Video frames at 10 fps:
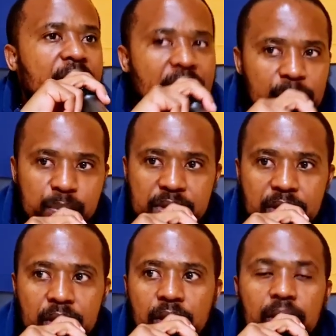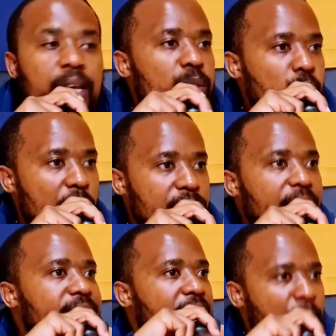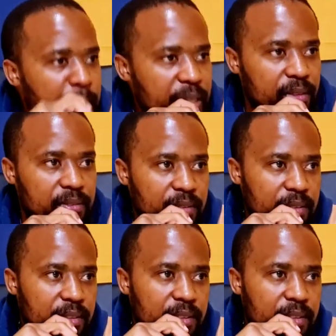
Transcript: times. Guess what? It's happening.